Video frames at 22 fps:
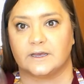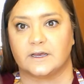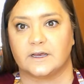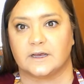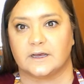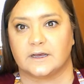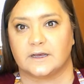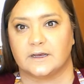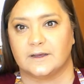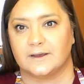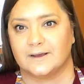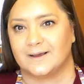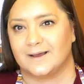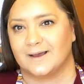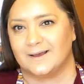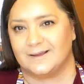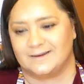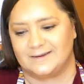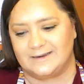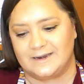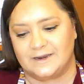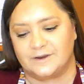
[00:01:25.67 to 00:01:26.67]

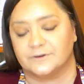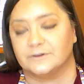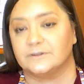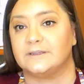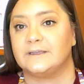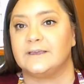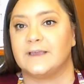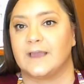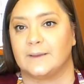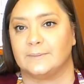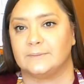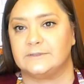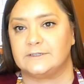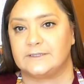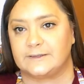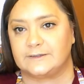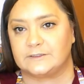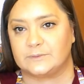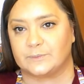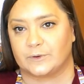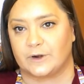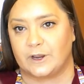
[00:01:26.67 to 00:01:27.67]
a nearly empty
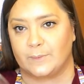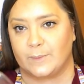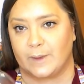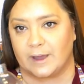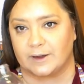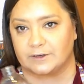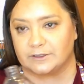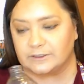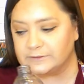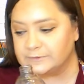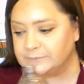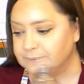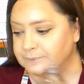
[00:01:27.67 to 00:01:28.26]
spray bottle,